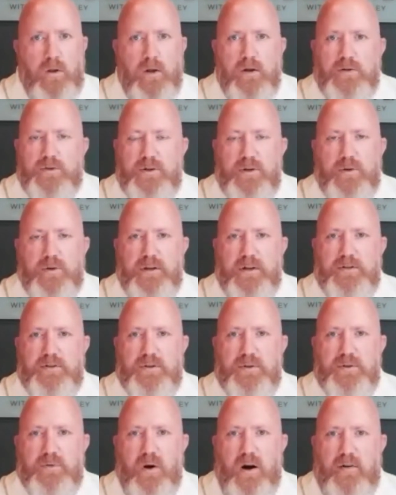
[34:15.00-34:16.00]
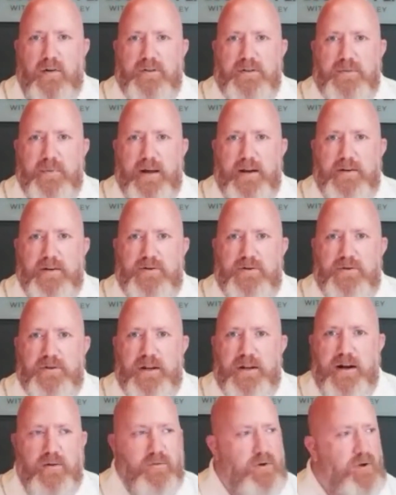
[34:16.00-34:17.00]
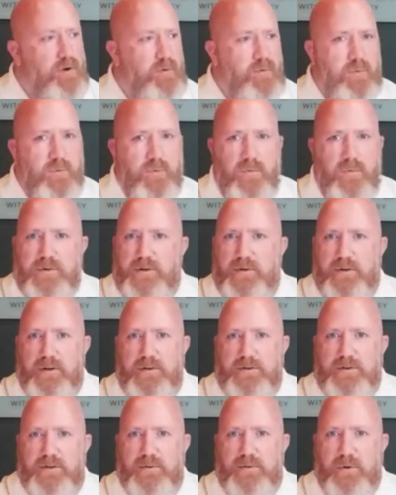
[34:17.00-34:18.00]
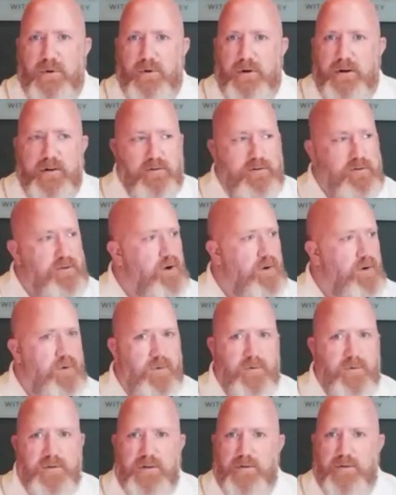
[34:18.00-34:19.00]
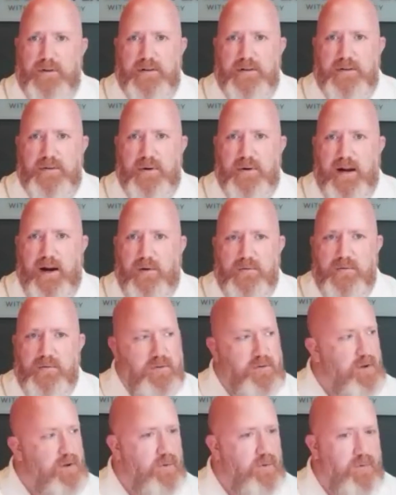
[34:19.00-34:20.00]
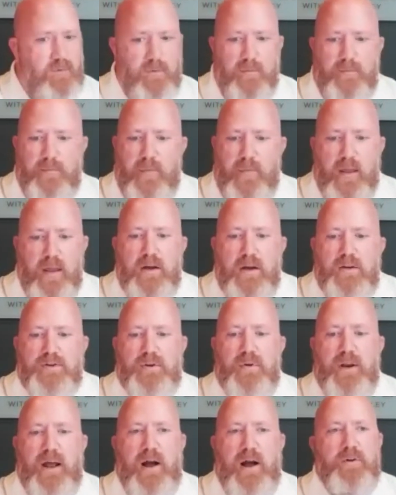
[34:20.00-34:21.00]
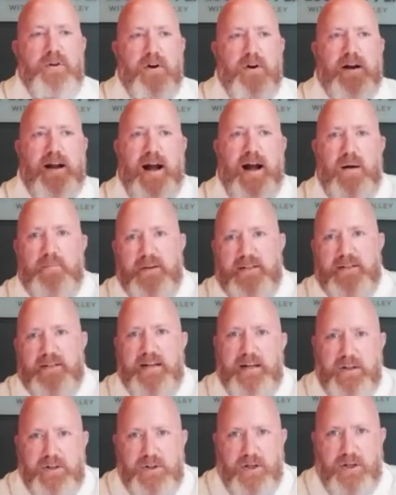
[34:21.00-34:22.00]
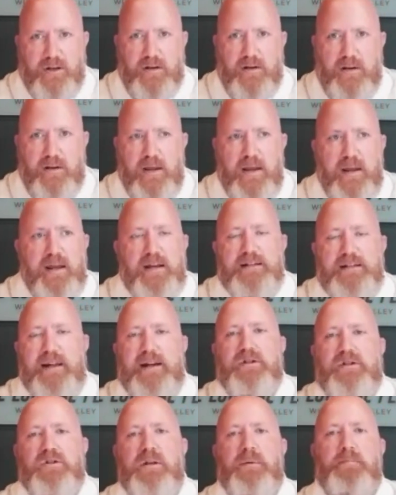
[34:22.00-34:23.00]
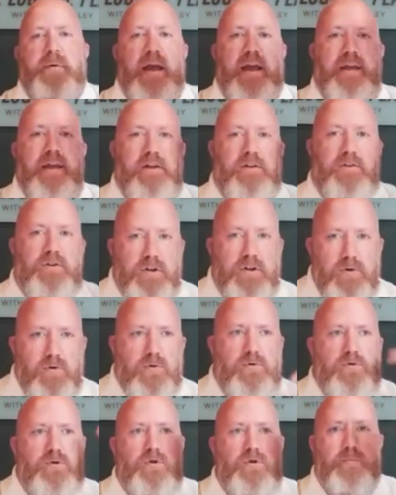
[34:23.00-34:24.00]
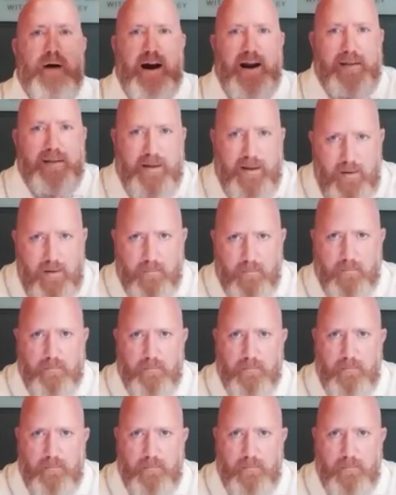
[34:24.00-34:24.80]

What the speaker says: Do you need 2 office managers now? No. Do you need 2 lawyers? No. Do you need 2 accountants? No. So now your competition is actually paying you to buy them.